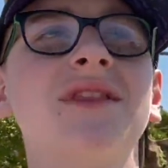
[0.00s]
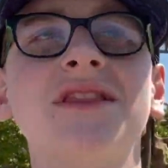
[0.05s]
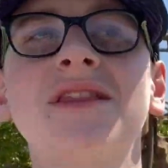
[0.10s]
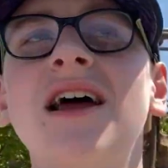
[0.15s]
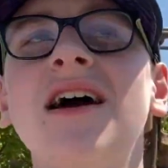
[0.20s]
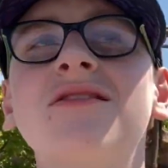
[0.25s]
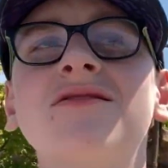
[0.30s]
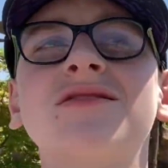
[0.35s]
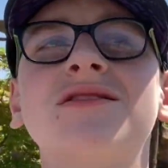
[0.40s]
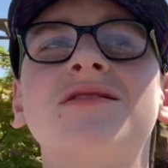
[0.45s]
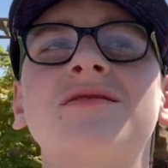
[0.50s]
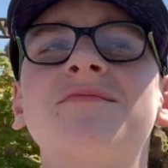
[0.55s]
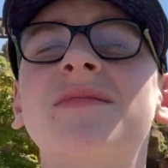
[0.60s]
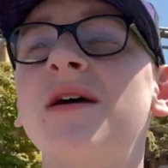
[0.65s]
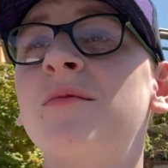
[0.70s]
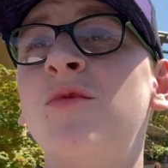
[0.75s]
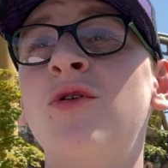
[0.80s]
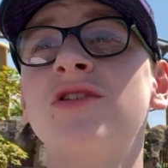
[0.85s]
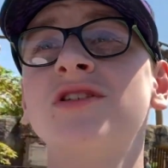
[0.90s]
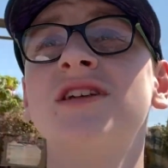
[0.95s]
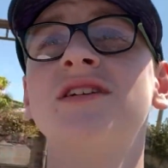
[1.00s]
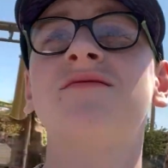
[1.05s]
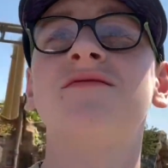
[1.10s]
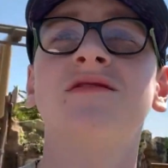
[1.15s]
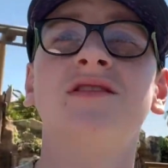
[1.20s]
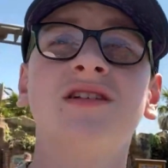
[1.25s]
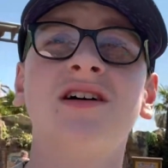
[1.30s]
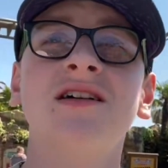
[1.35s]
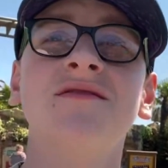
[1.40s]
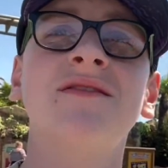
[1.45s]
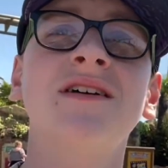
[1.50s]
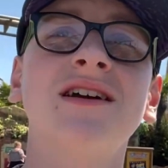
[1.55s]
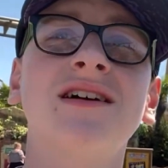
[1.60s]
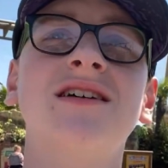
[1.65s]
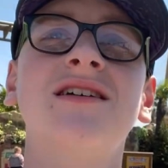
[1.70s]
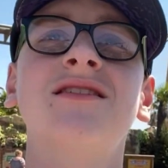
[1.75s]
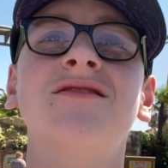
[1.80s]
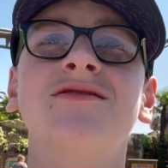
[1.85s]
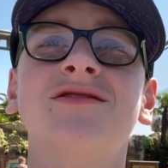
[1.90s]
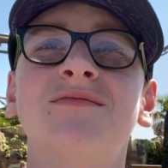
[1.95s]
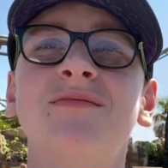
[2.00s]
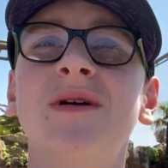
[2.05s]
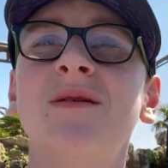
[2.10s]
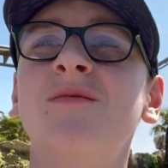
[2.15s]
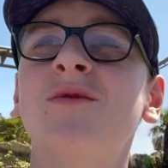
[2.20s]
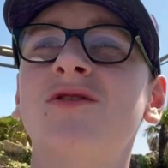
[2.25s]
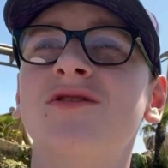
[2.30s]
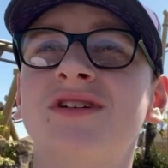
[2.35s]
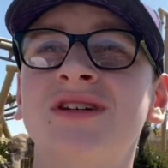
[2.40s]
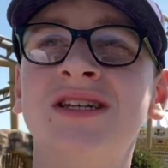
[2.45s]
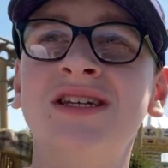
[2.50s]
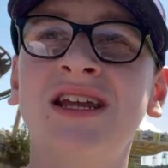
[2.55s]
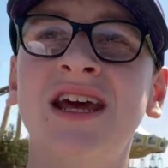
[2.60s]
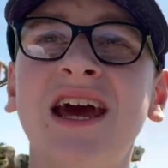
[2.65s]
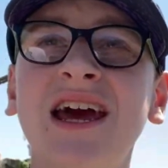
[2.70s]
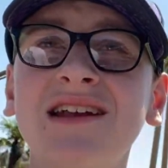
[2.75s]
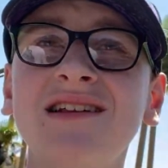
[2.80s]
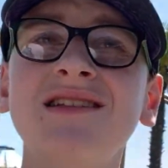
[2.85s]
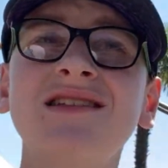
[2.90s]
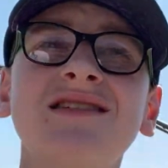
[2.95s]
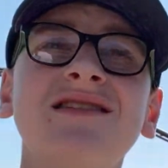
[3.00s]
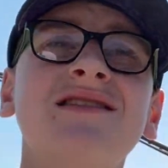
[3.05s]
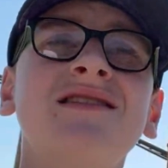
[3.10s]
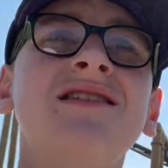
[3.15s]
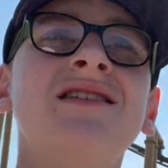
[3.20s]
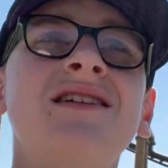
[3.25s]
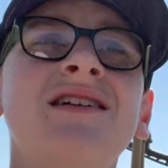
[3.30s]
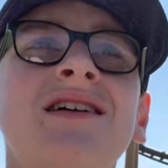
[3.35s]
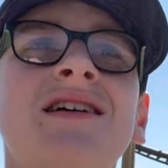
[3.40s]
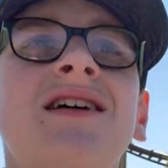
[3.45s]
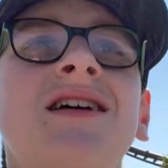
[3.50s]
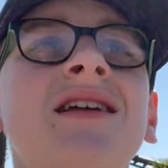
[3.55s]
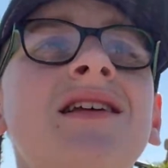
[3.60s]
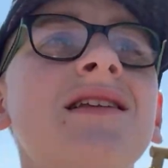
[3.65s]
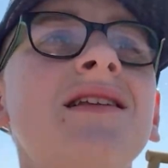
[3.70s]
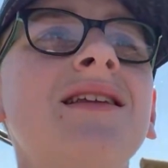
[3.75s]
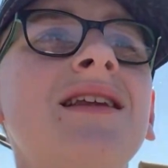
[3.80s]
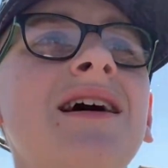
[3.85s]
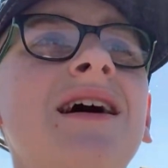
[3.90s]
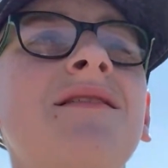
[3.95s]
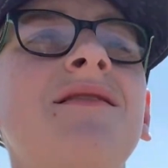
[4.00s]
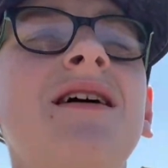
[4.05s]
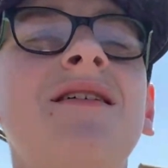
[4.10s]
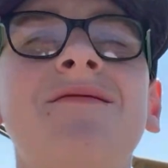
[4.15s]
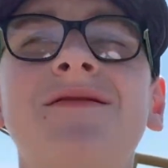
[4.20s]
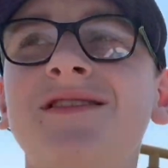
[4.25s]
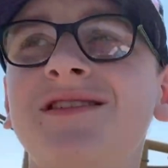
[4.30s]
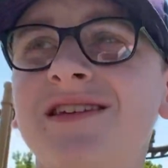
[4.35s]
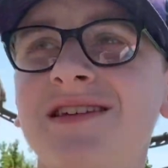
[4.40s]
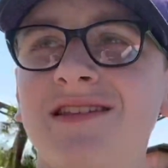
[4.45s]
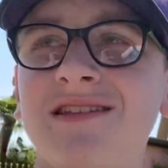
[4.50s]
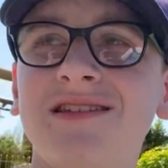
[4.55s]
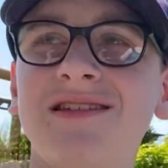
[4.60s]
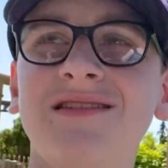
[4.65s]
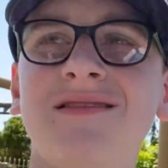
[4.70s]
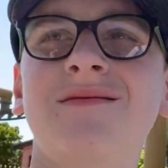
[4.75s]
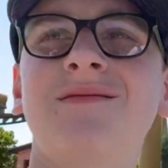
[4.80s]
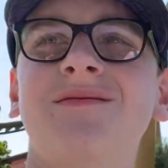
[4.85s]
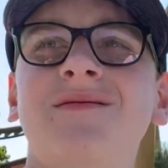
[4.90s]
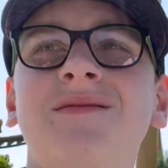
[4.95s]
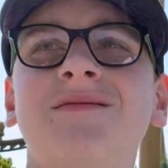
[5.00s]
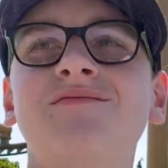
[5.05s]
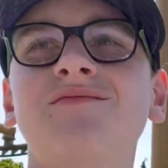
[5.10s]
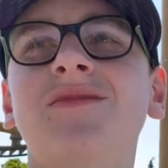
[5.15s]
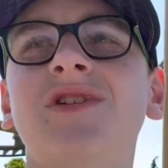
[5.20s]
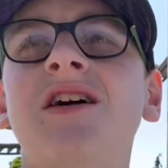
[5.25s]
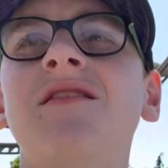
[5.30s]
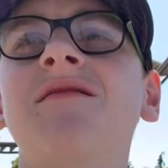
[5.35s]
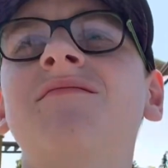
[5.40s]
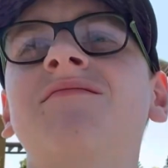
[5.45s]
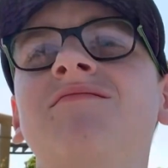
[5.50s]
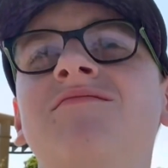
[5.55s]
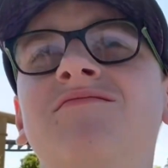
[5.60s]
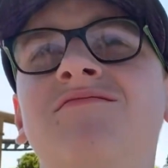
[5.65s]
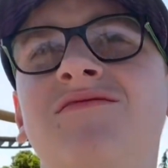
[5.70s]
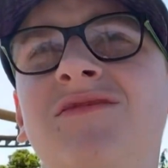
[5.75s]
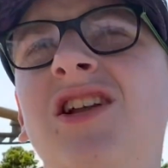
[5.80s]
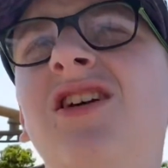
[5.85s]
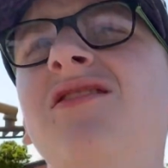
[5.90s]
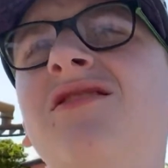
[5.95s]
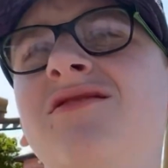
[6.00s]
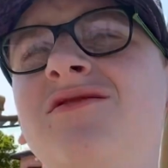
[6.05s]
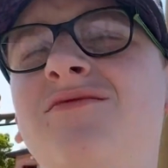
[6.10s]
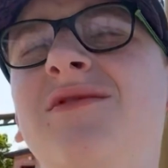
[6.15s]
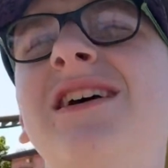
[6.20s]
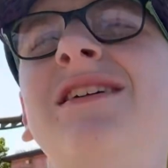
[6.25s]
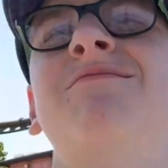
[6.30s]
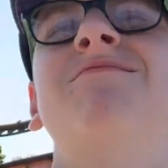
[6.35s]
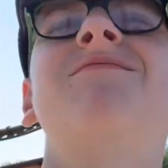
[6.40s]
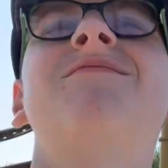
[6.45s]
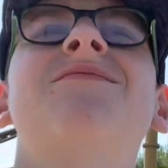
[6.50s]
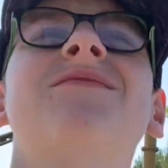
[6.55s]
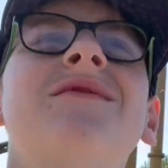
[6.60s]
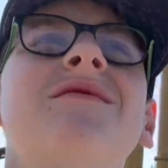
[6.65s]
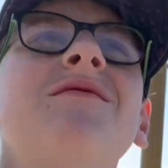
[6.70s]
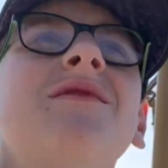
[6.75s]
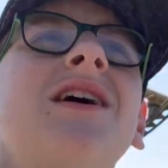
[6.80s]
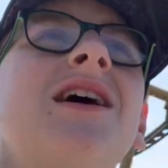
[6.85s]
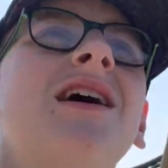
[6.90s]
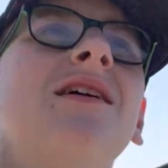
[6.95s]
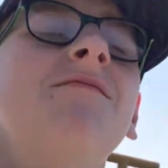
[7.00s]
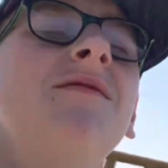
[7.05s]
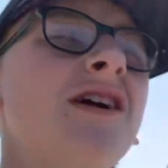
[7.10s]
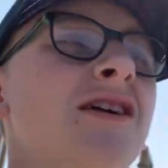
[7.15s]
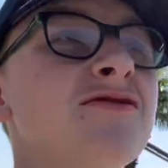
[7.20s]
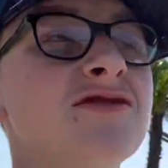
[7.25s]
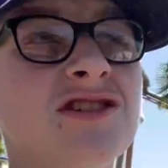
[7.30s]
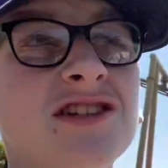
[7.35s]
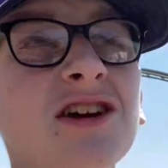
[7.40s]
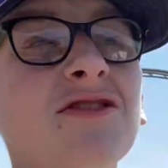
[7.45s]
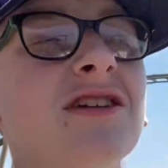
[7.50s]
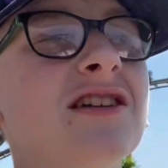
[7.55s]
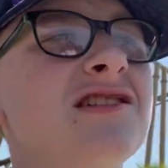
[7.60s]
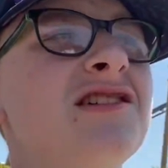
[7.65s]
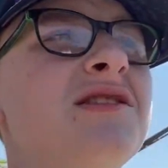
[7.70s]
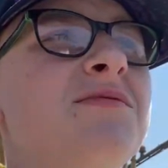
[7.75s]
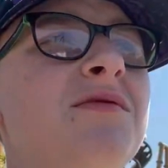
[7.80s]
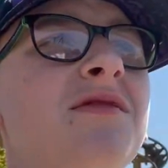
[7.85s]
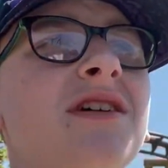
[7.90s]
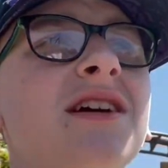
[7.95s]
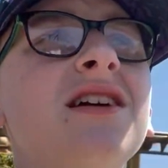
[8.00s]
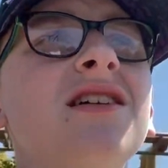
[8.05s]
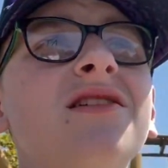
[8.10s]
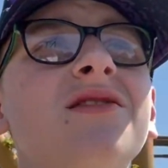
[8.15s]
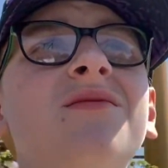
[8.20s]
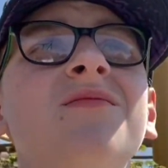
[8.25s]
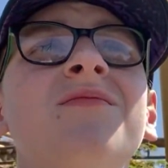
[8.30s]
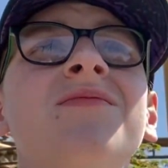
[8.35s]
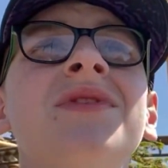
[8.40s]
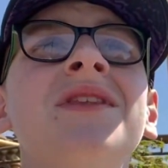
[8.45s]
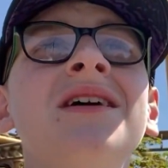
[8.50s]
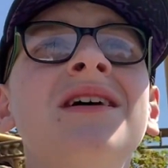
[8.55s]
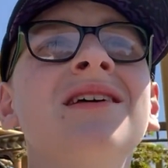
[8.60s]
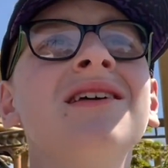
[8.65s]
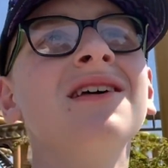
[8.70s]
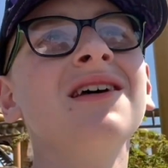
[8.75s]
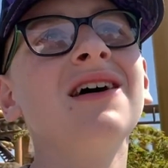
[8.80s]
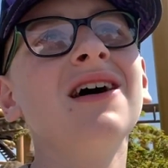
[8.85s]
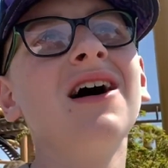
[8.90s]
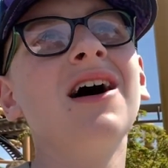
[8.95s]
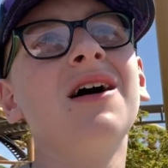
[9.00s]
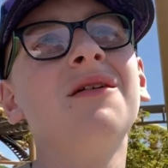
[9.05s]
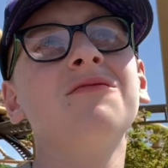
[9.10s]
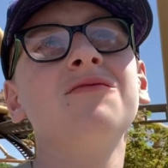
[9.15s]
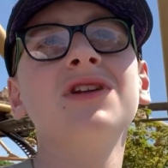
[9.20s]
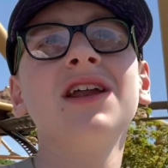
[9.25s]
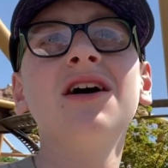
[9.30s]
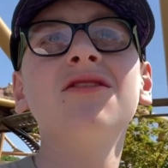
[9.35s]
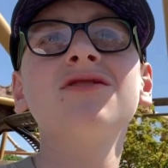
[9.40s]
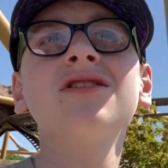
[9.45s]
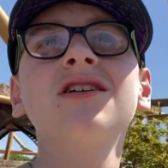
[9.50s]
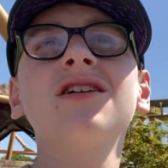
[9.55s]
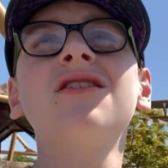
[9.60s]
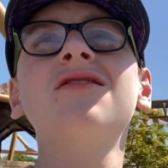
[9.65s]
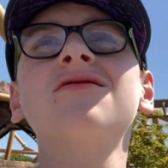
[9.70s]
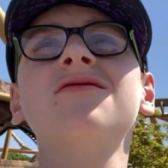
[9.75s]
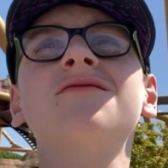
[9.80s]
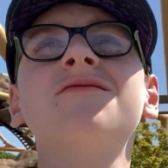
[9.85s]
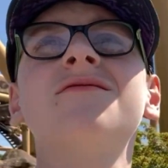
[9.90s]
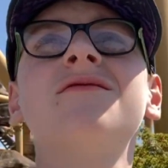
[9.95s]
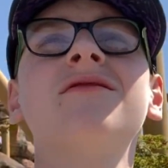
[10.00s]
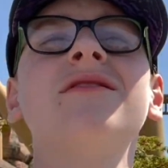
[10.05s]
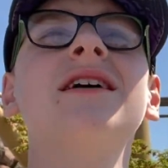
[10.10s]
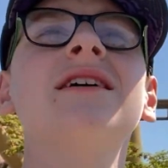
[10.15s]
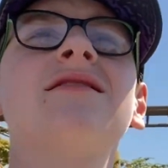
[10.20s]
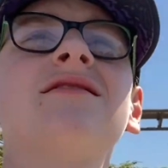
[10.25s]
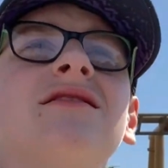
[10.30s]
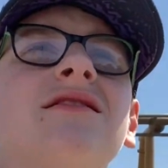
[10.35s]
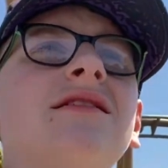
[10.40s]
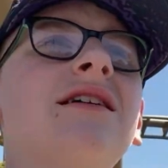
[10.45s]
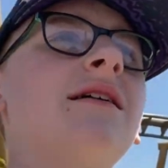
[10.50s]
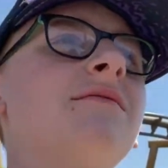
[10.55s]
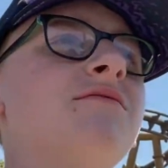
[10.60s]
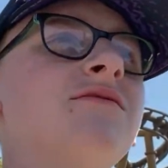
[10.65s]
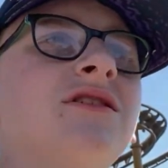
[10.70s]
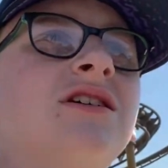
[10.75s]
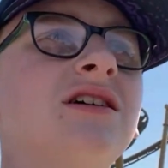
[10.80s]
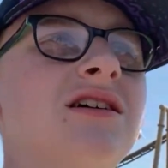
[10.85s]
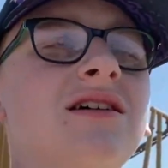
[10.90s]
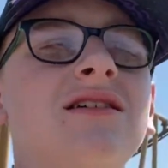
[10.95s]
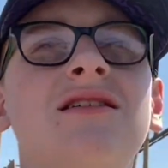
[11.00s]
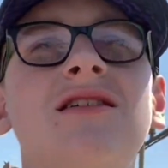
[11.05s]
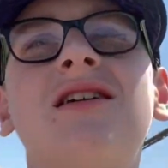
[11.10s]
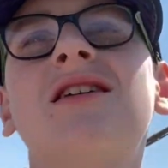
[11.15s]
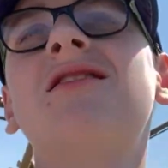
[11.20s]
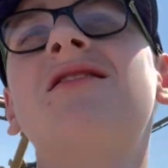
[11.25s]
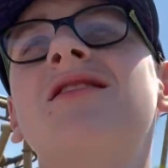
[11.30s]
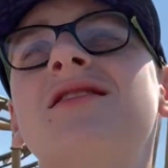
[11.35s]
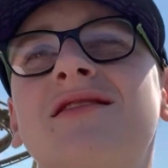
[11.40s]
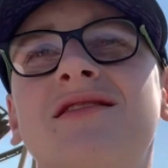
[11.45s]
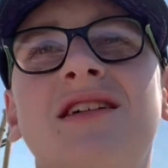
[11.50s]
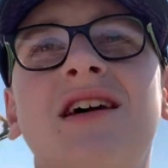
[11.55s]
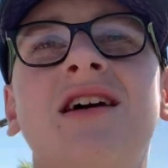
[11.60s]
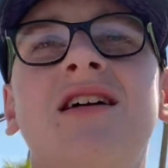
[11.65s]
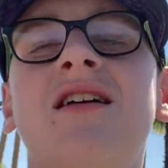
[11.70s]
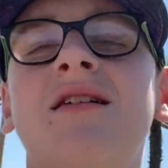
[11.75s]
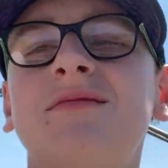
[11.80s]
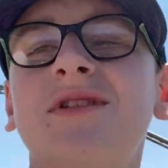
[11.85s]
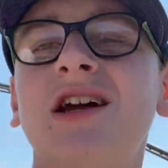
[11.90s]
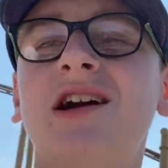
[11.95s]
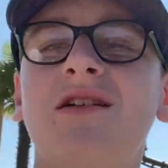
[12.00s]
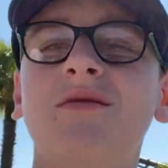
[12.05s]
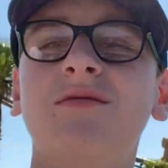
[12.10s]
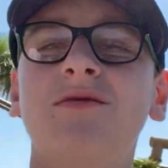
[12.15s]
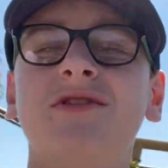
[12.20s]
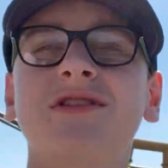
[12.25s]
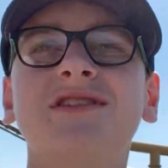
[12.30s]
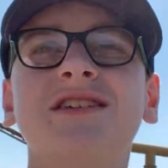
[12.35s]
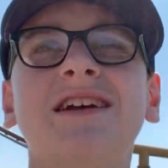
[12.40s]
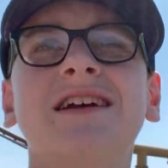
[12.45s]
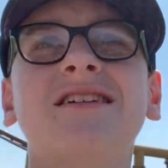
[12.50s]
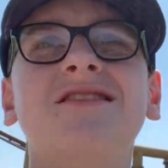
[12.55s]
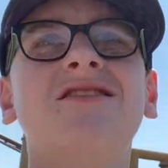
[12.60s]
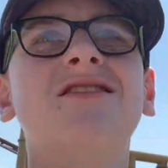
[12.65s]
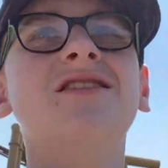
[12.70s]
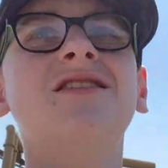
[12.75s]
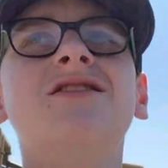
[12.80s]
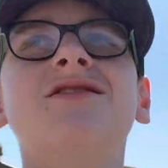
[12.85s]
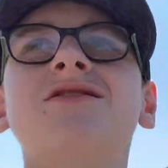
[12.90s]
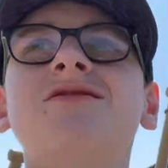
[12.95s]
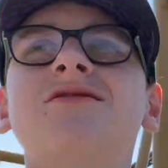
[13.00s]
That was a bit more different. I think it was a bit more intense ever since I last went. But it was still actually pretty good. We're now going to go on Velociraptor. I can't say it, I'm terrible at saying dinosaur